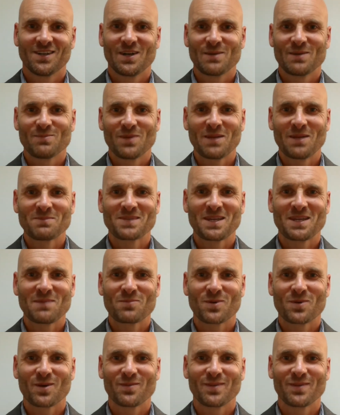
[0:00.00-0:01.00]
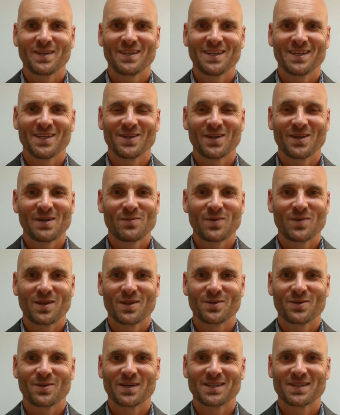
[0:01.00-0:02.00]
My name is Ken Brophy and I am one of the
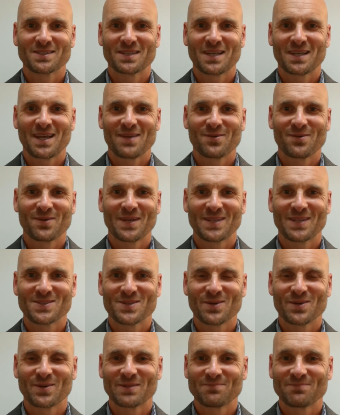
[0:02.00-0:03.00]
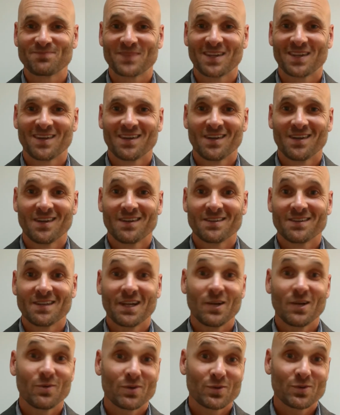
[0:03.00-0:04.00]
directors at K3 Consulting. Today I
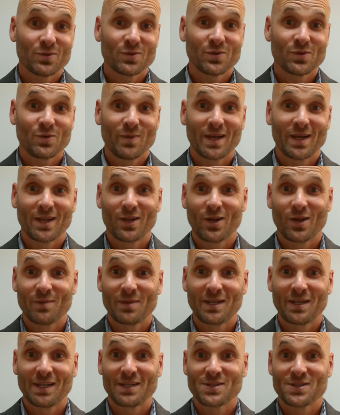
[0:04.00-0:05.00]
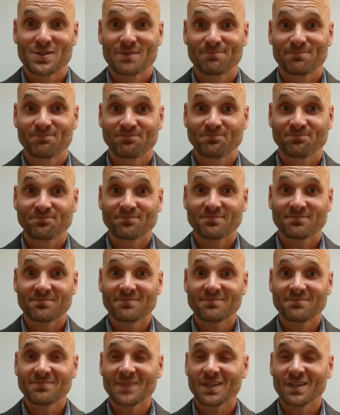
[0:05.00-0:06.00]
want to talk to you about alignment leadership.
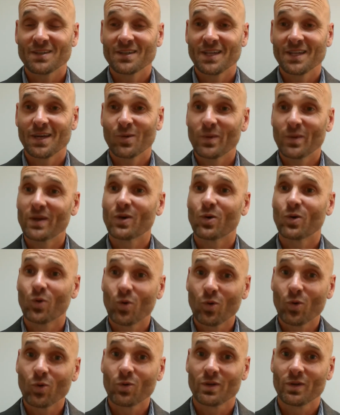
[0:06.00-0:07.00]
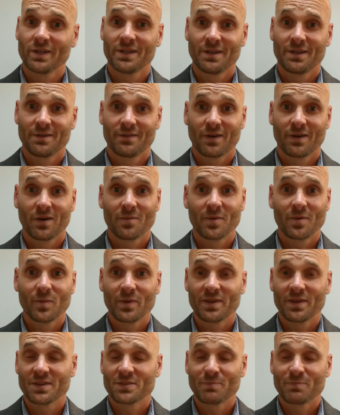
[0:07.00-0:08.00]
Now, we are all in an environment where
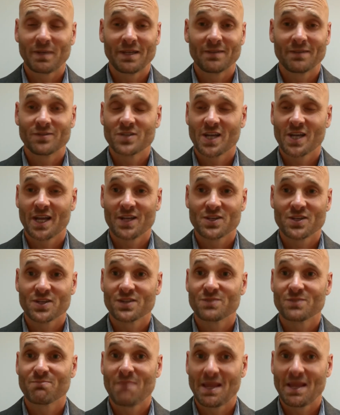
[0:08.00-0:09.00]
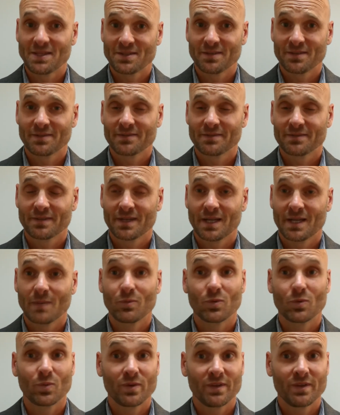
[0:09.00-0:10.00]
the speed of change is massive,
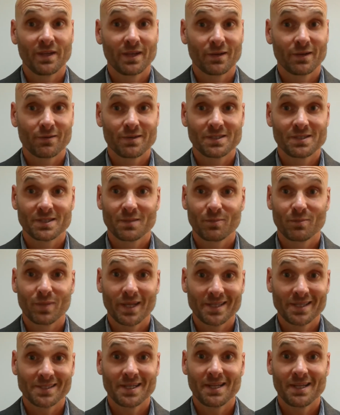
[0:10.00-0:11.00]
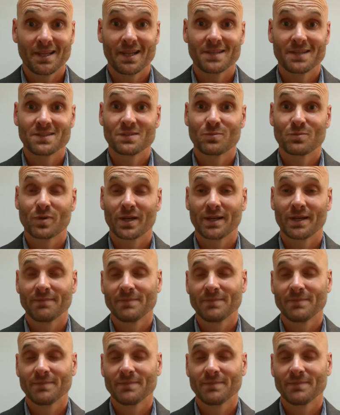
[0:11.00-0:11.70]
coupled with the increased complexity that this is bringing.